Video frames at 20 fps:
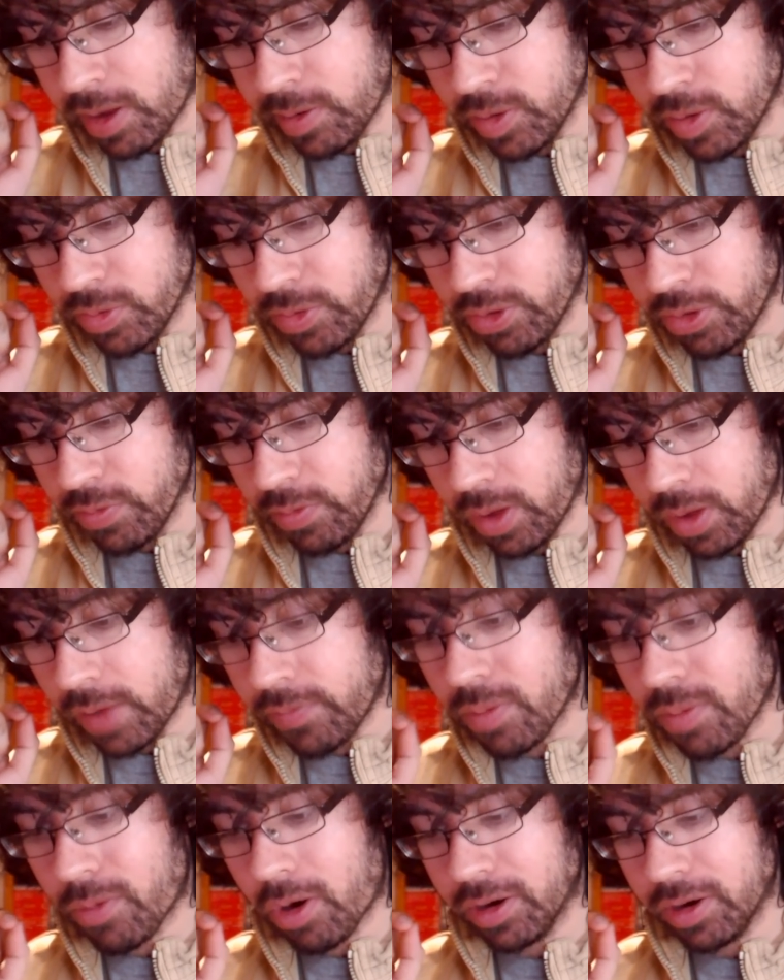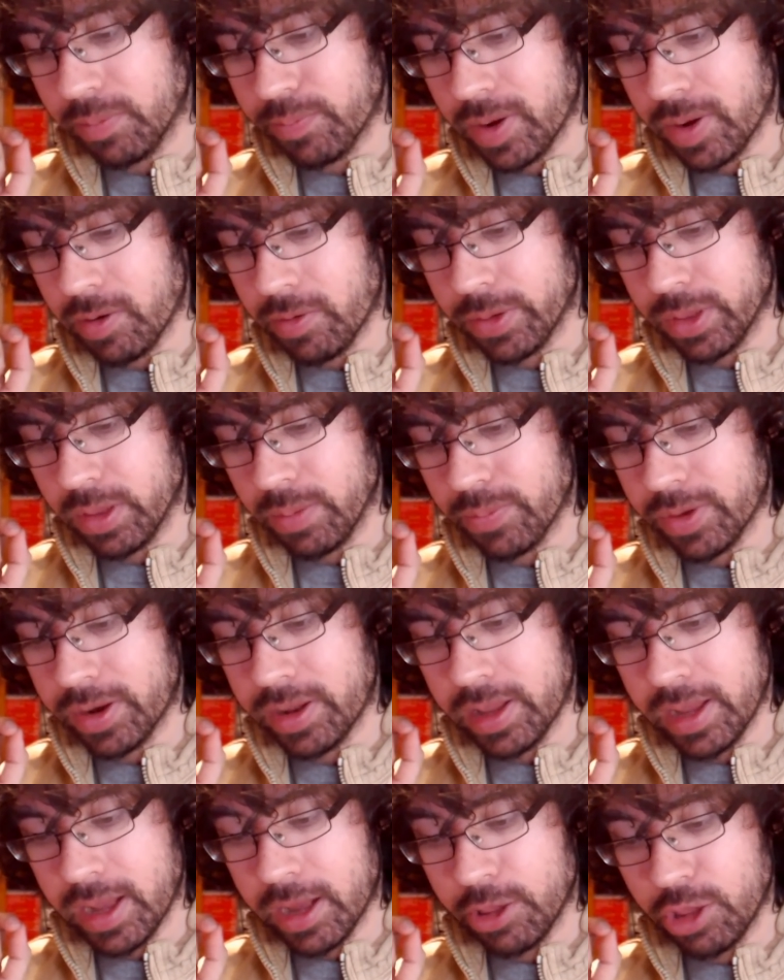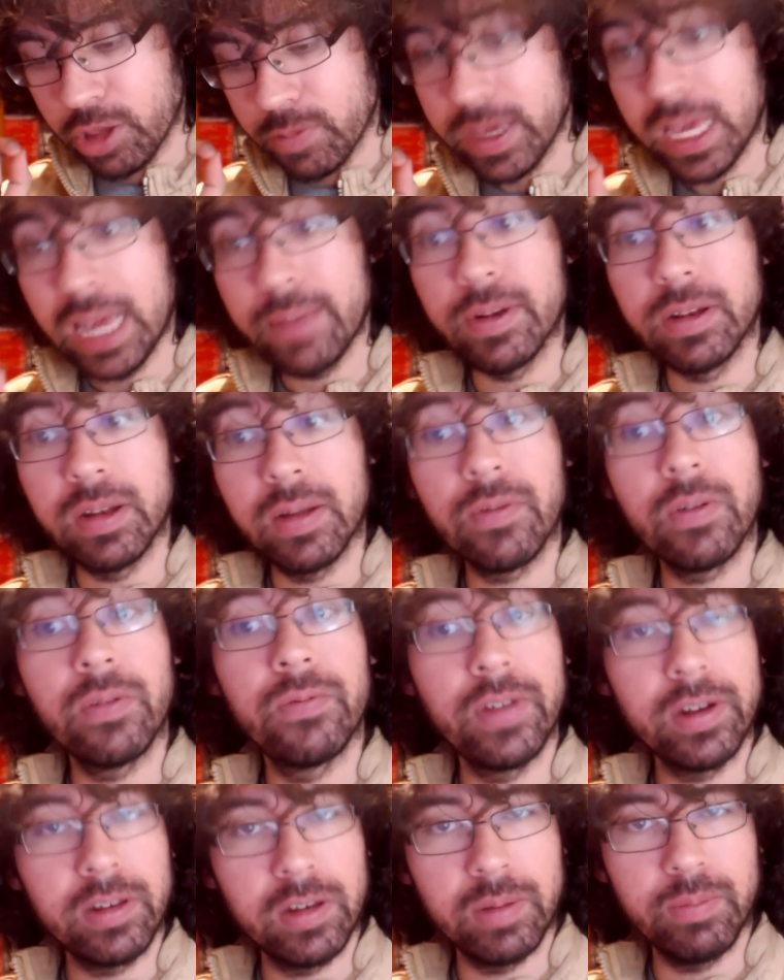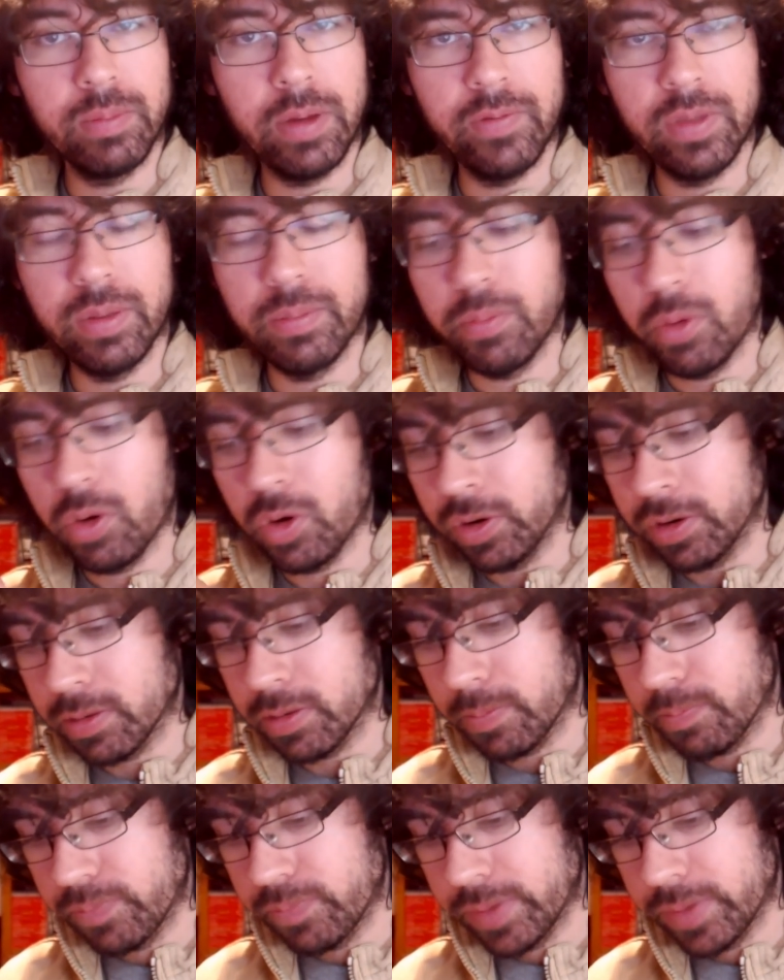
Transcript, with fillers: out in search for other mark bearers, but in the end she became another victim of the mark